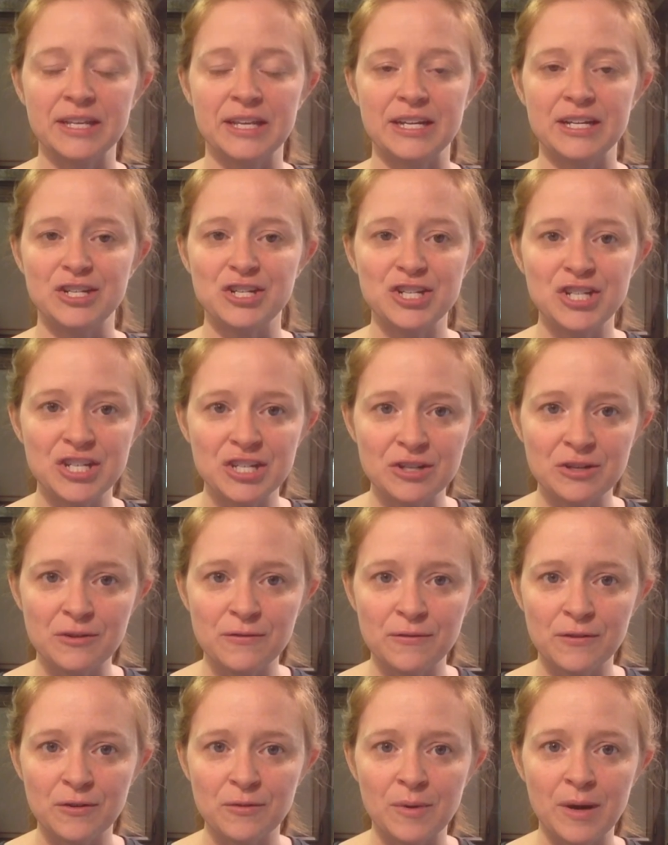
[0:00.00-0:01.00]
let it chill
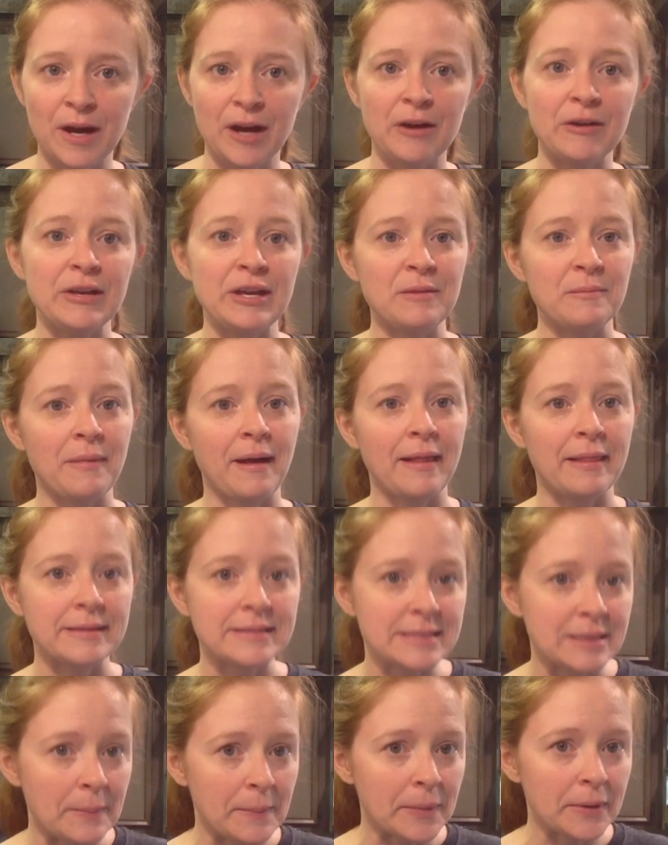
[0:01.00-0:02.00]
for a while, eat my
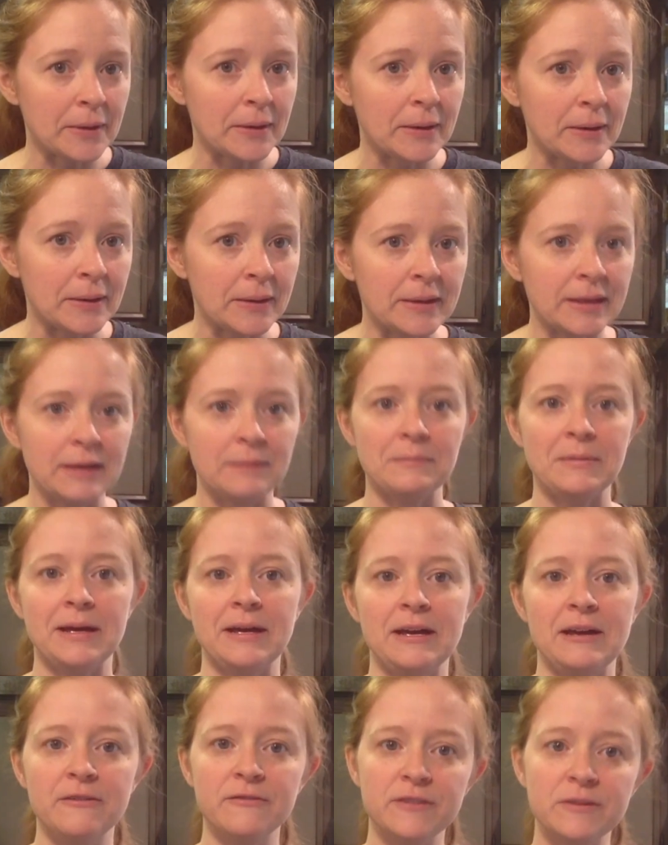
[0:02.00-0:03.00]
supper, get my
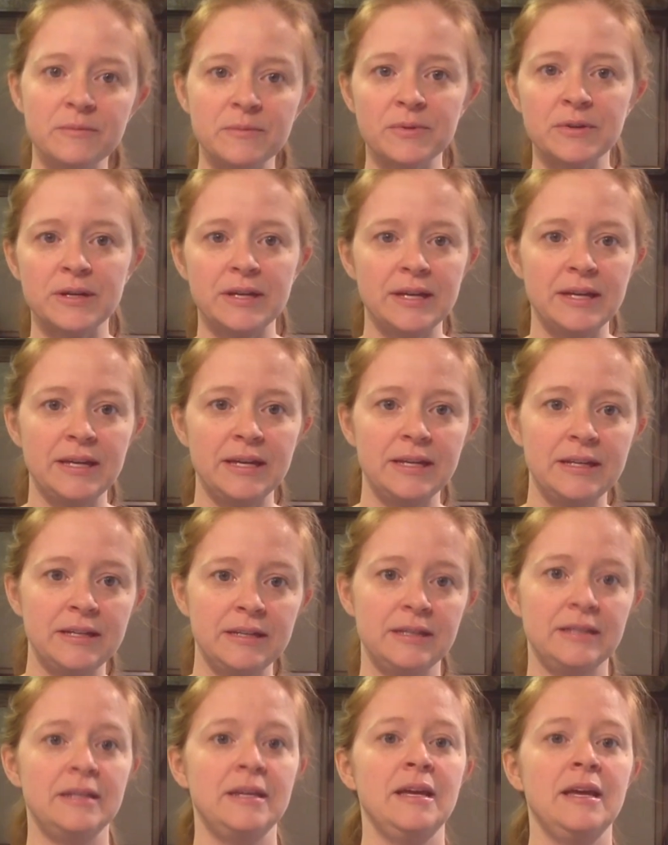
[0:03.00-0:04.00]
oven
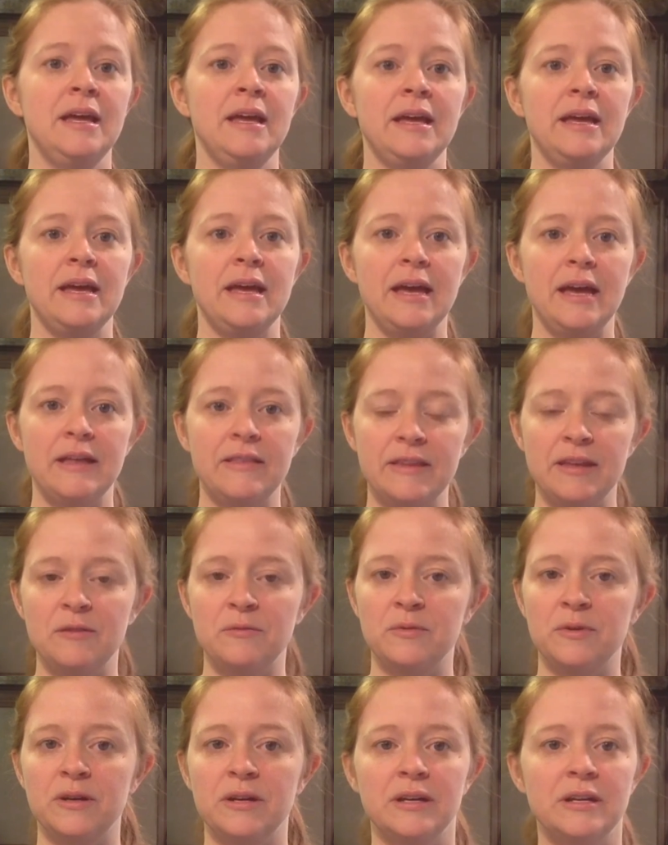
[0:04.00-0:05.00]
preheated, and then
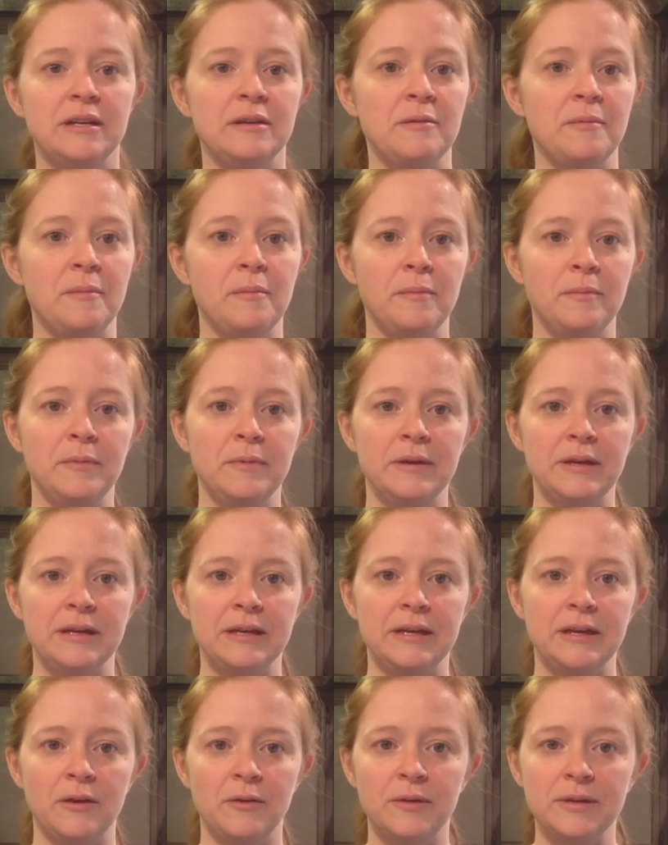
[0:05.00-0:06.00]
we're gonna
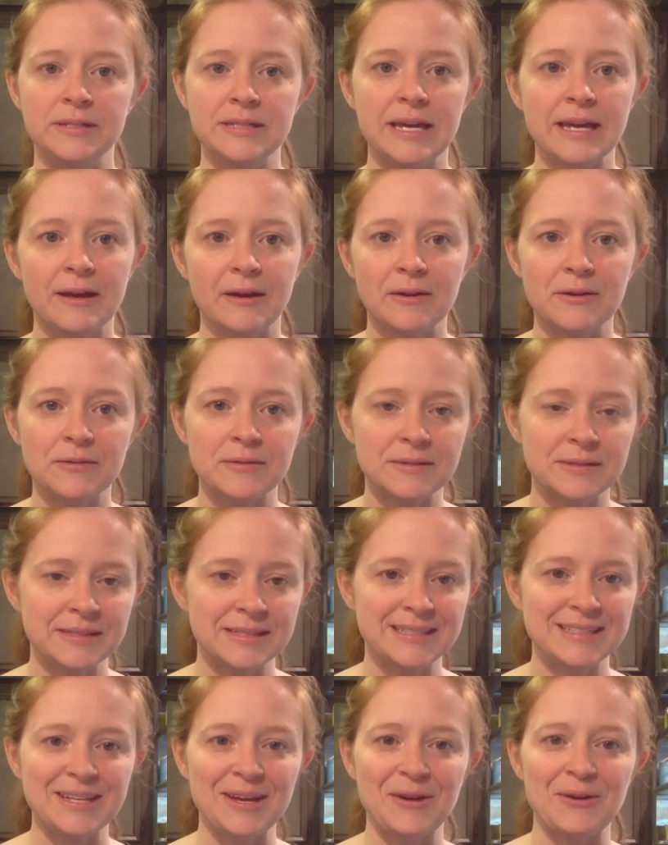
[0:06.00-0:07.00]
go to town.
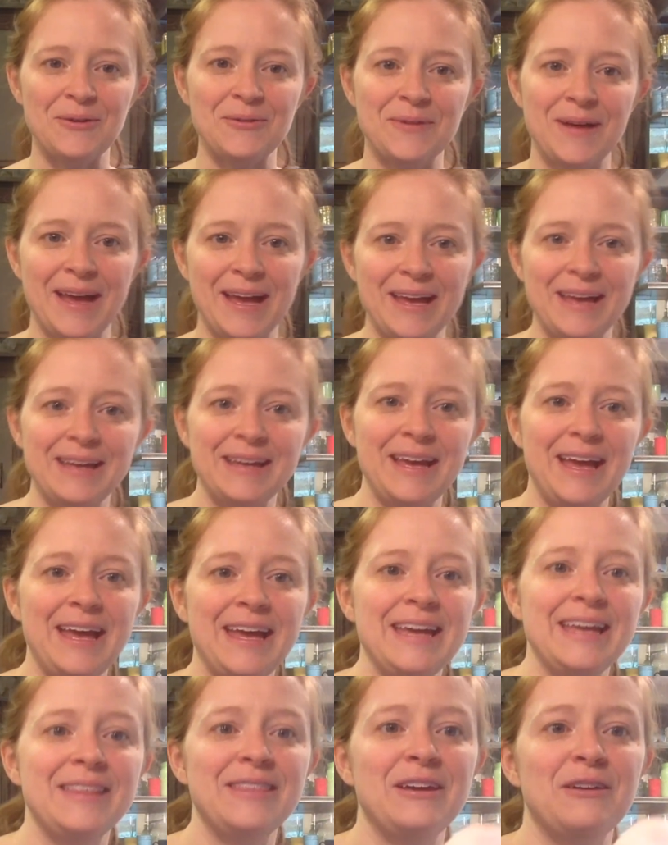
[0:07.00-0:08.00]
So
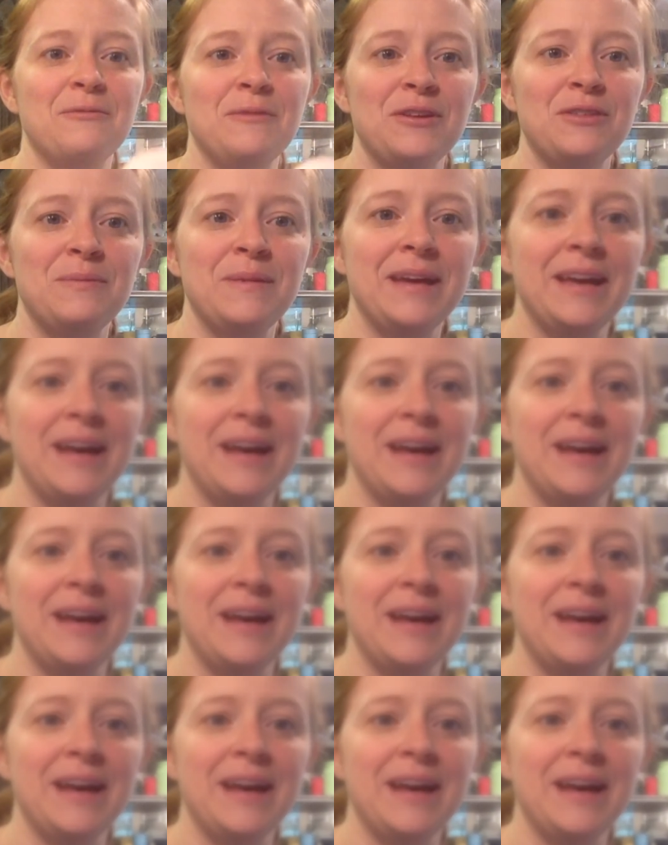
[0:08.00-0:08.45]
hang in there with me,